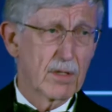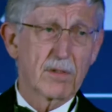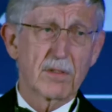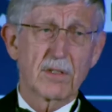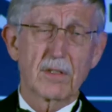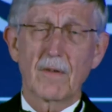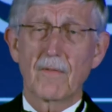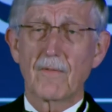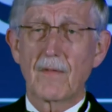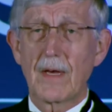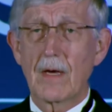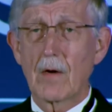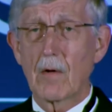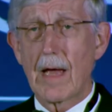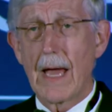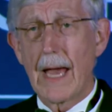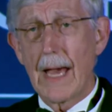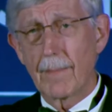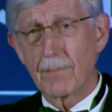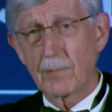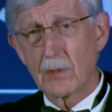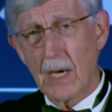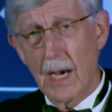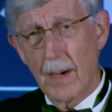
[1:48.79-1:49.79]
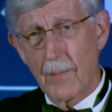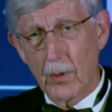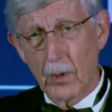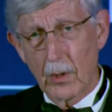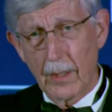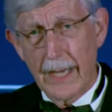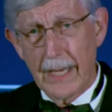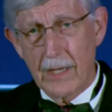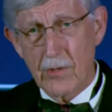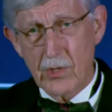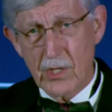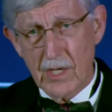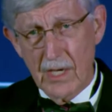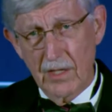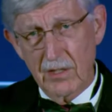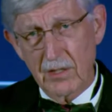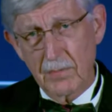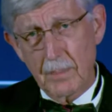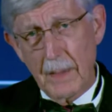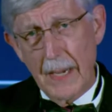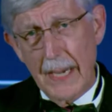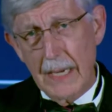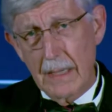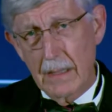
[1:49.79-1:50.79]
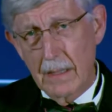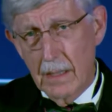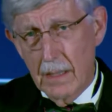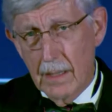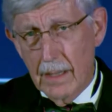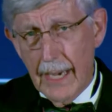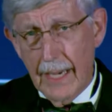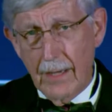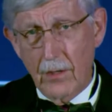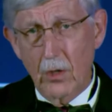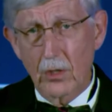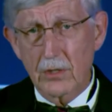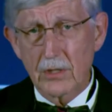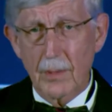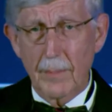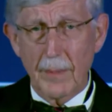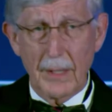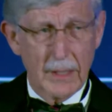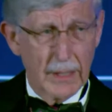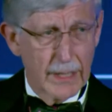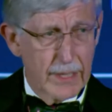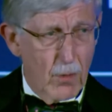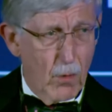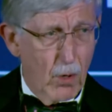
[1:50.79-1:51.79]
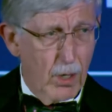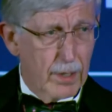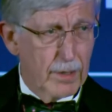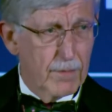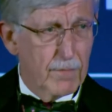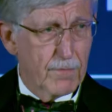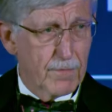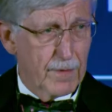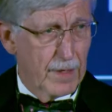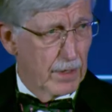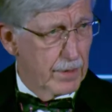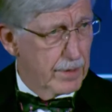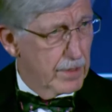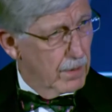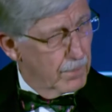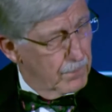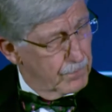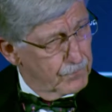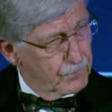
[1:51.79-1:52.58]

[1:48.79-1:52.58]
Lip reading: severe abdominal and chest pain, and ultimately organ failure.